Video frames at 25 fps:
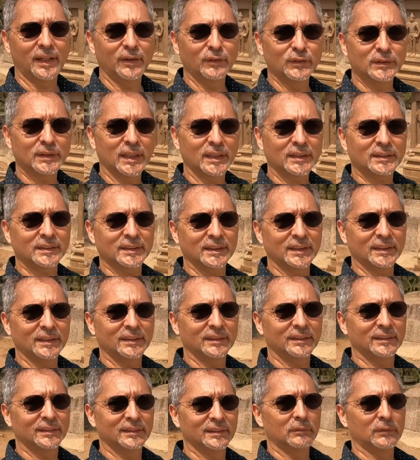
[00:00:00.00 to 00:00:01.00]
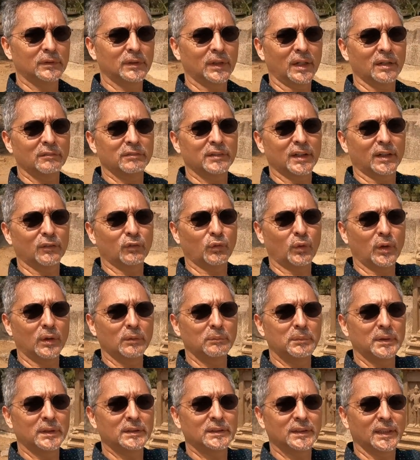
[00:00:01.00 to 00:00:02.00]
It was actually carved out of one
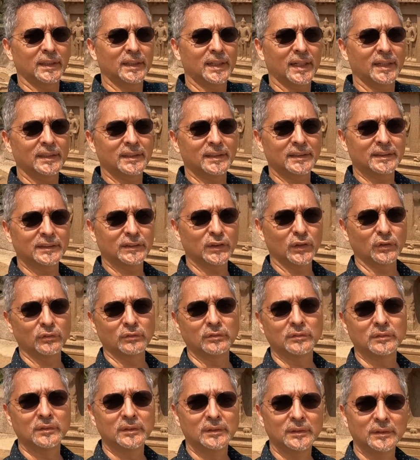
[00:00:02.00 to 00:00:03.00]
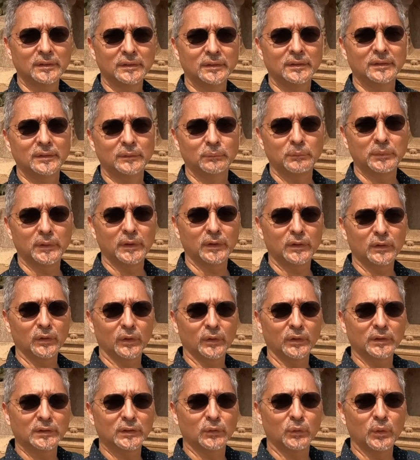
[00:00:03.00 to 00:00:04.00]
big gigantic stone. Pretty cool.
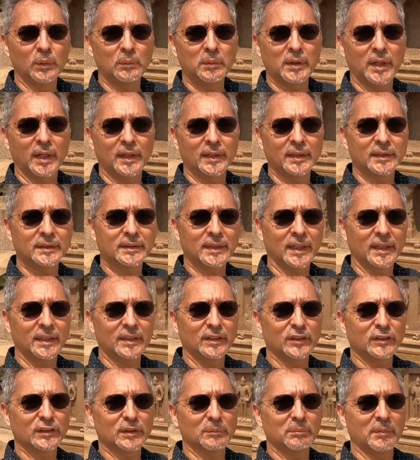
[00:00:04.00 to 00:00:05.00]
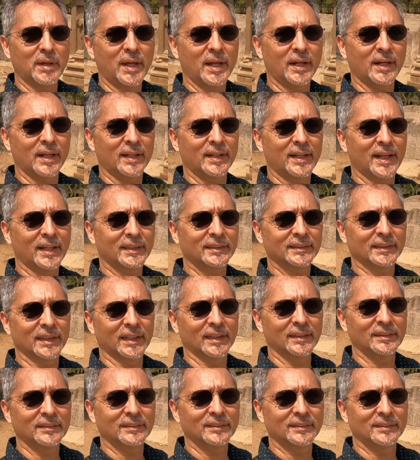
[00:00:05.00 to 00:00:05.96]
There's a woman on this side and there's a man on that side.